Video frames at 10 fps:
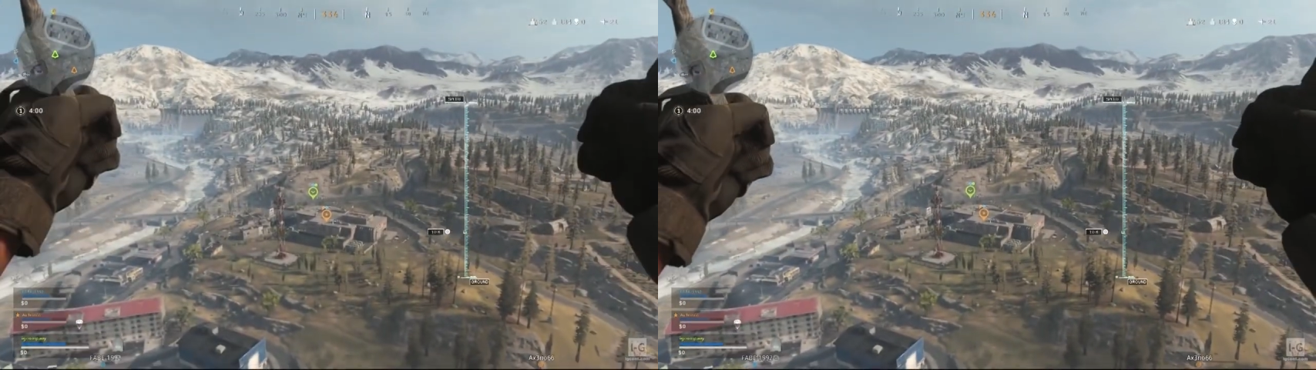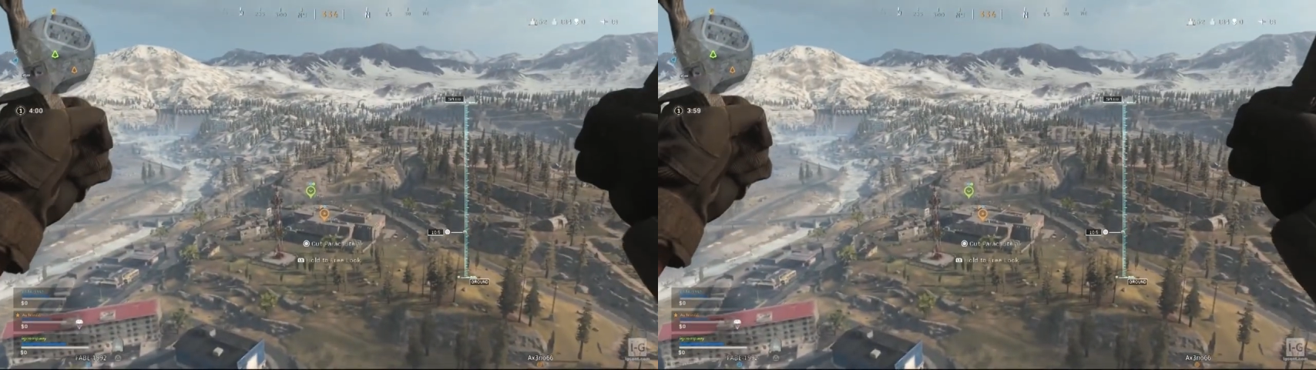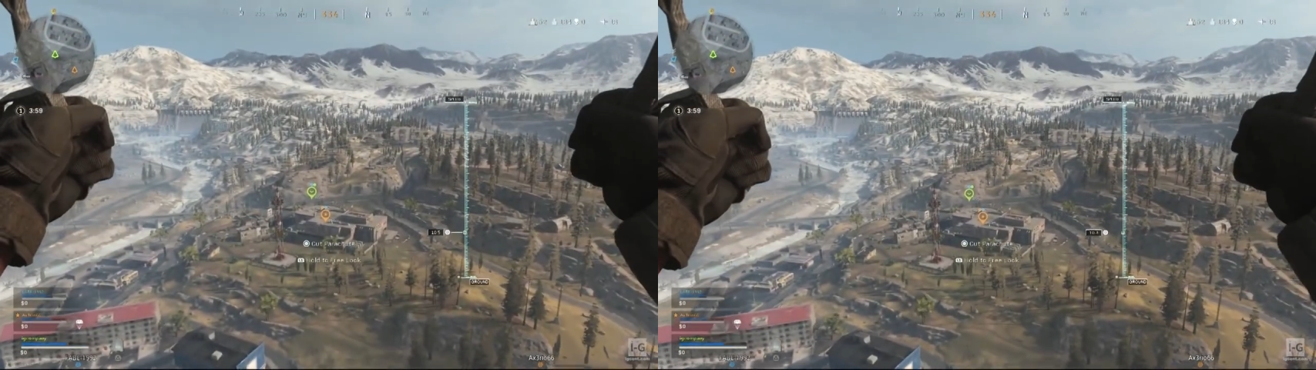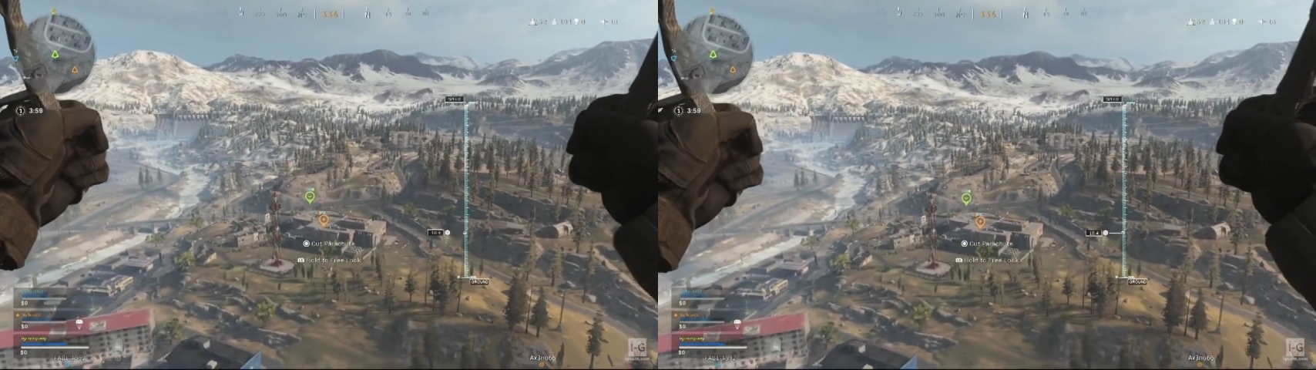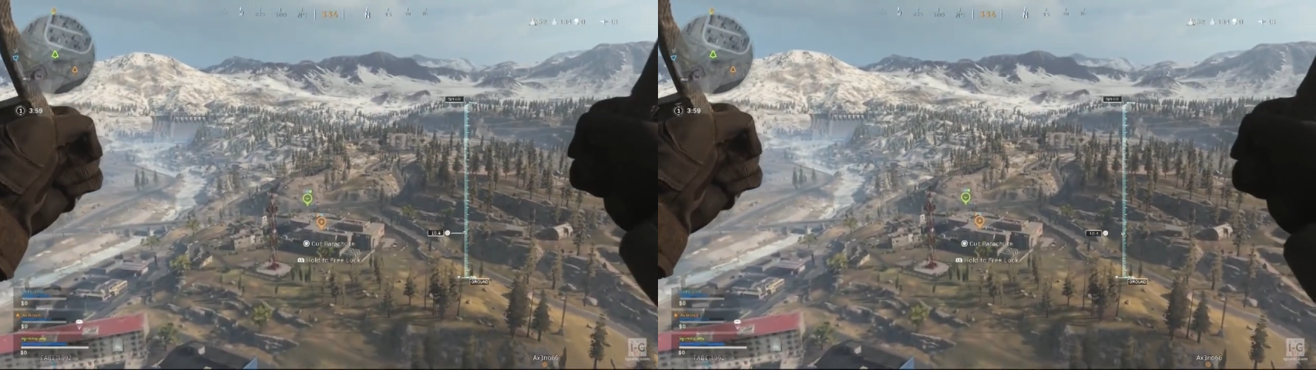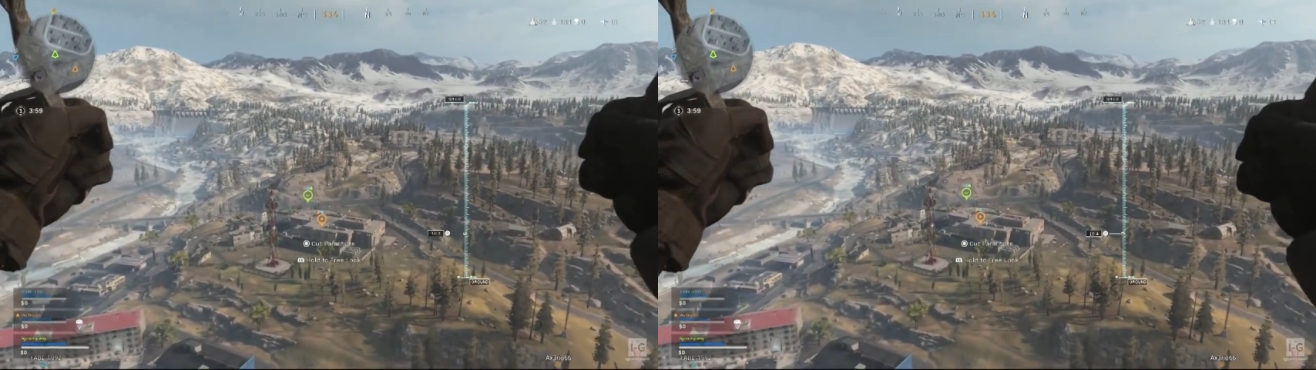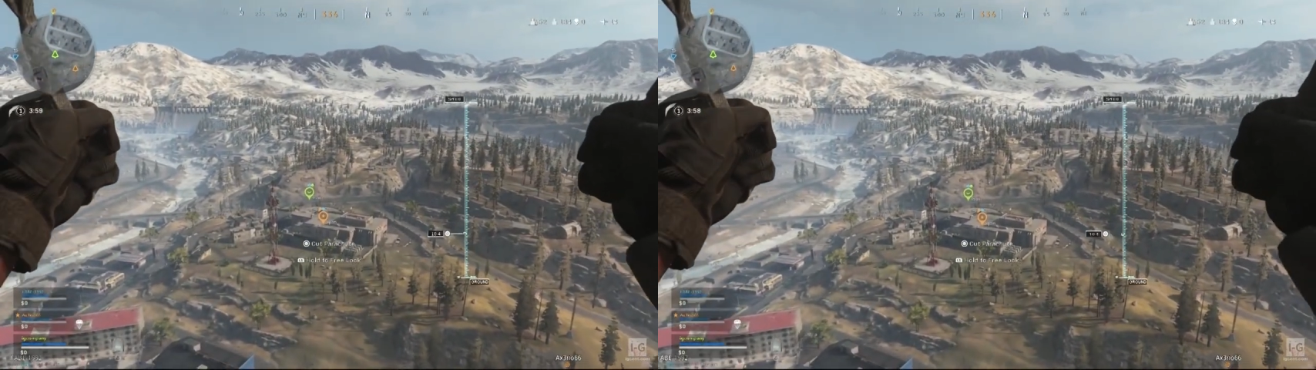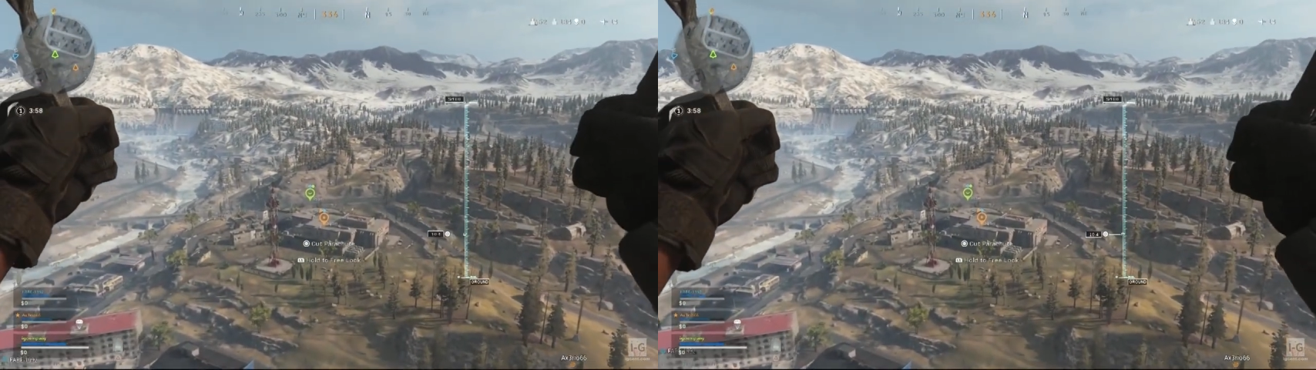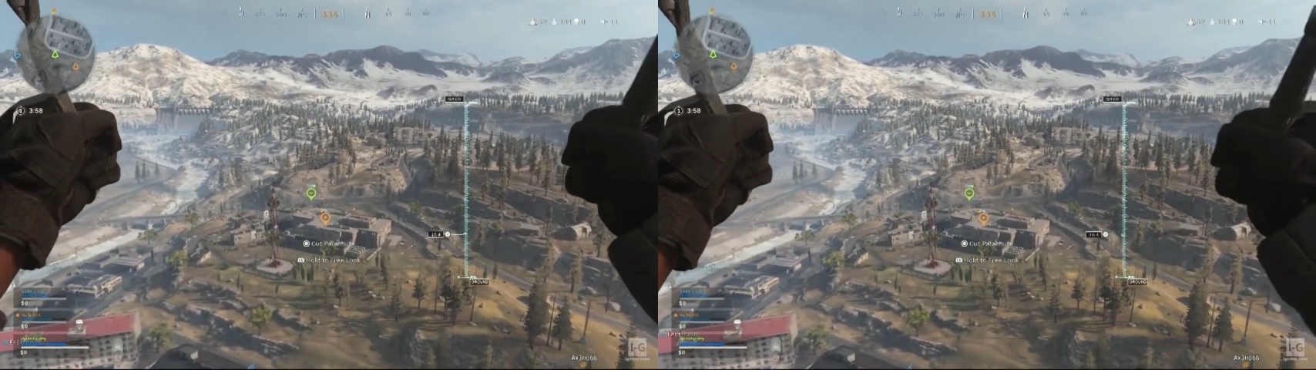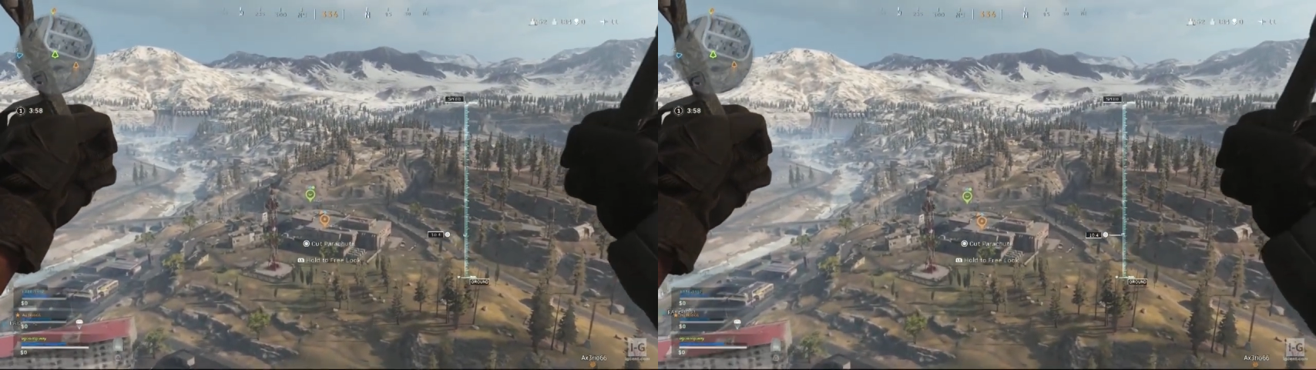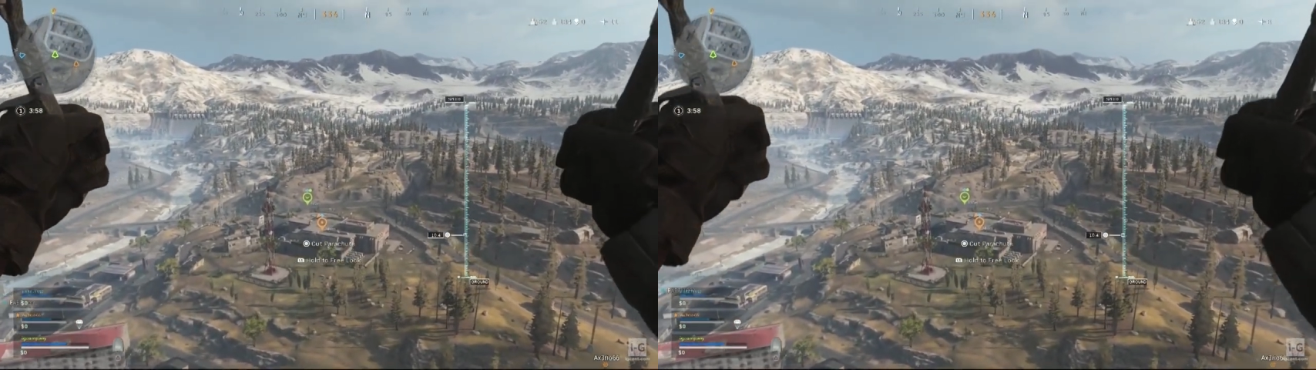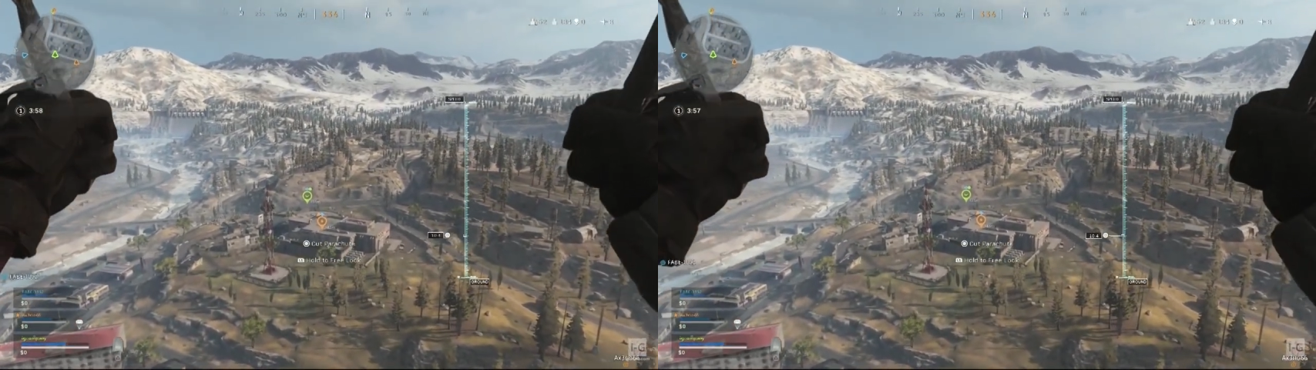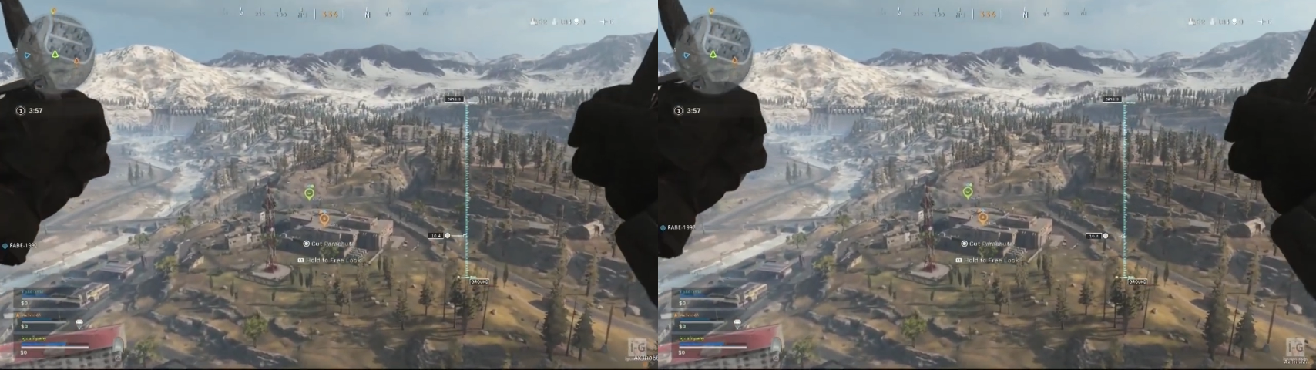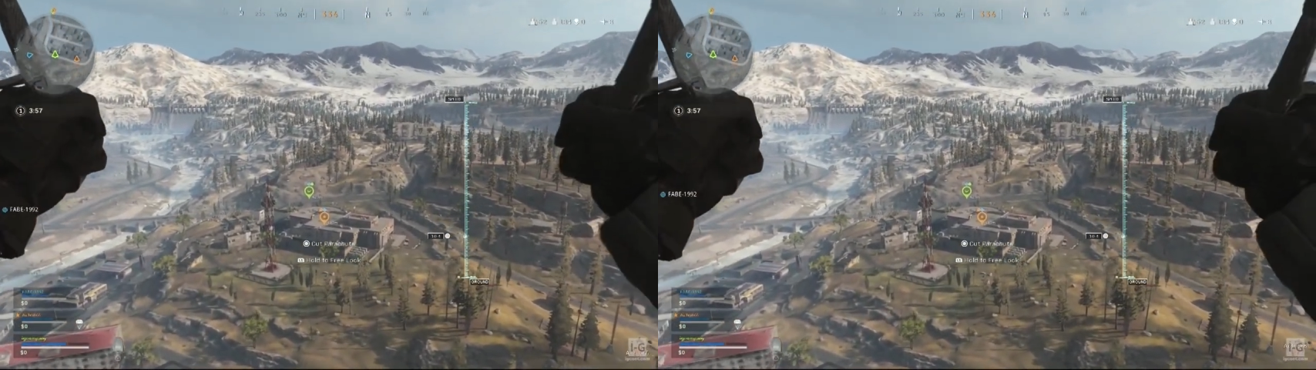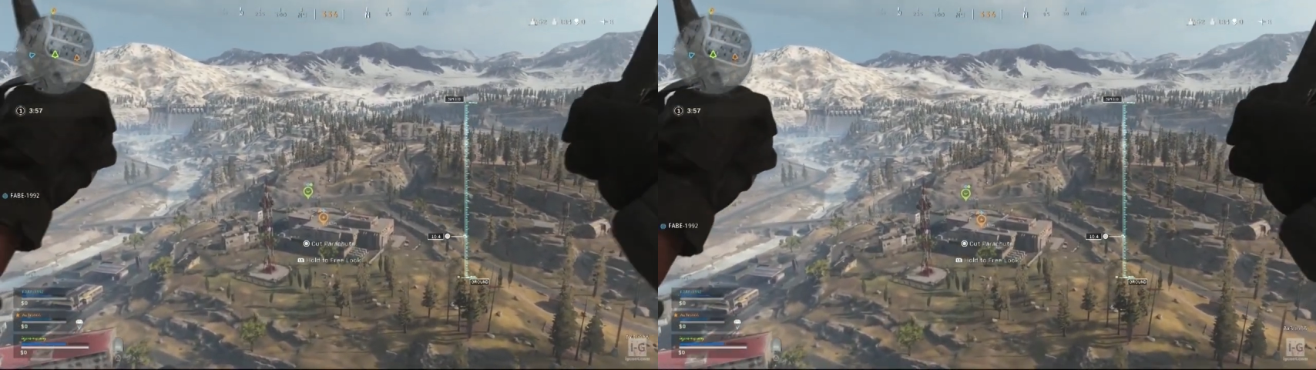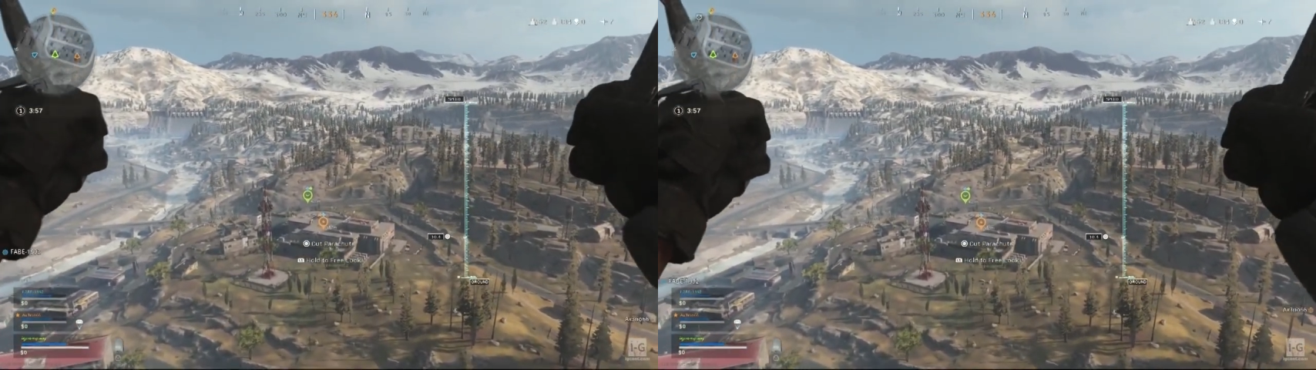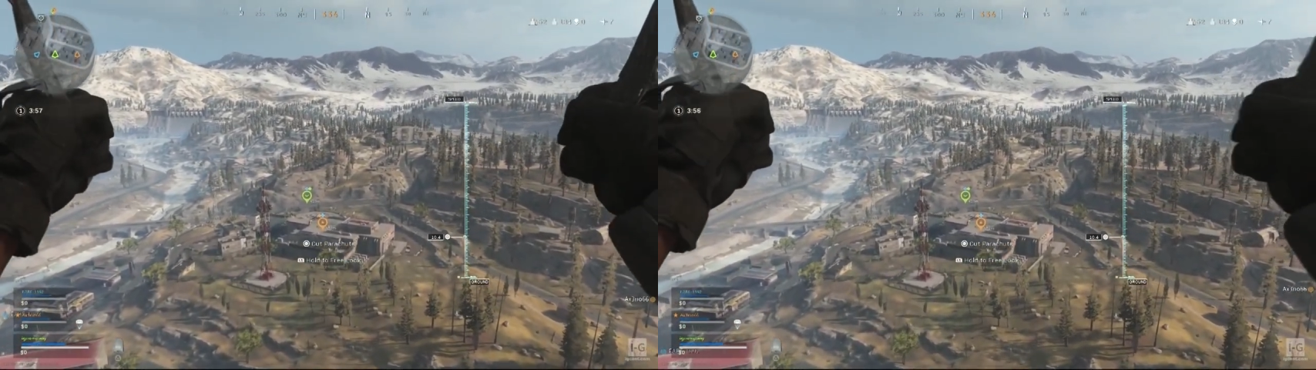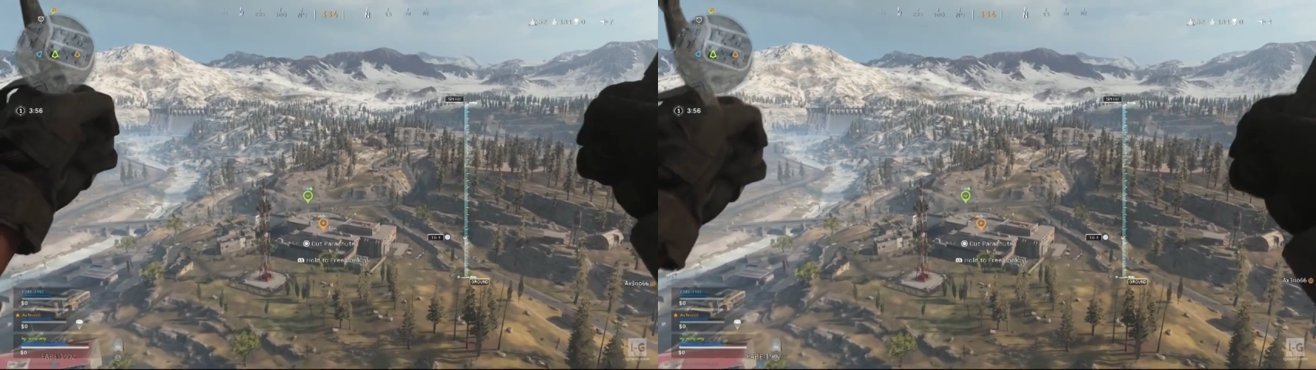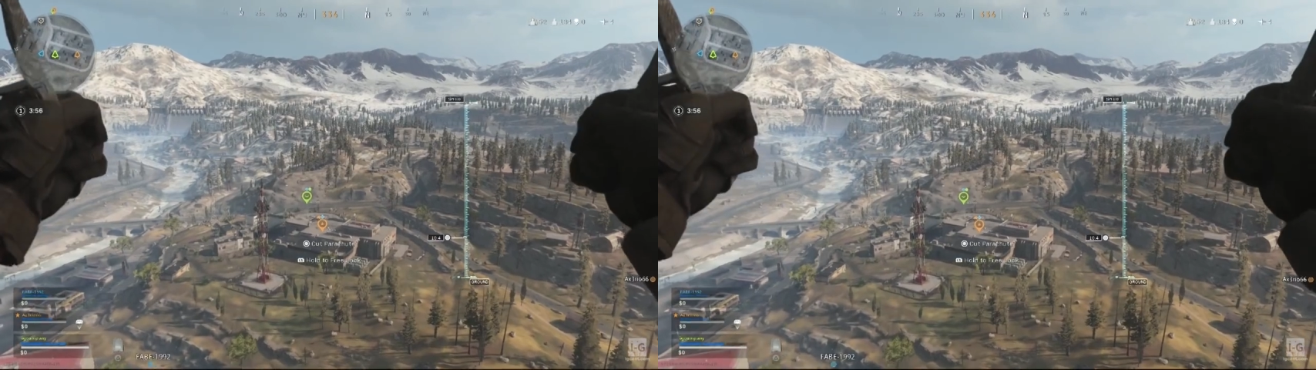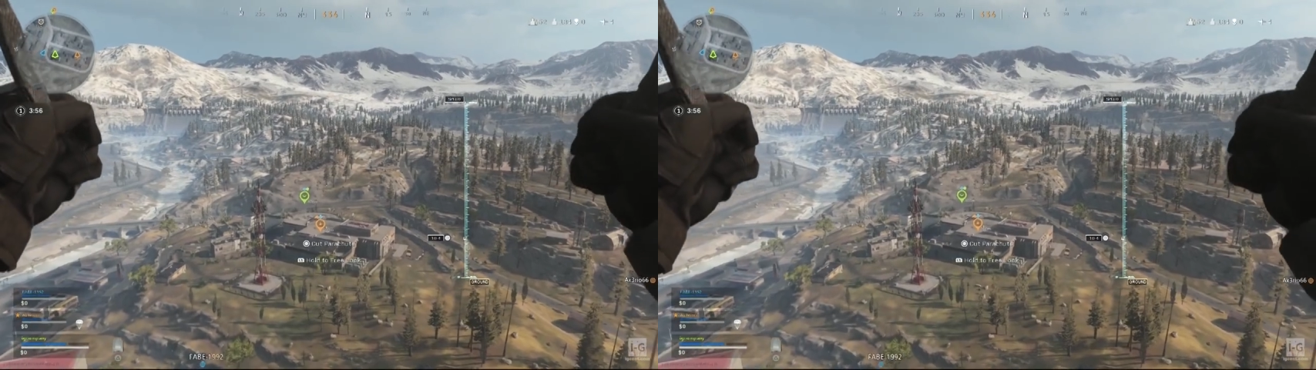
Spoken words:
Nobody's mouth can be seen.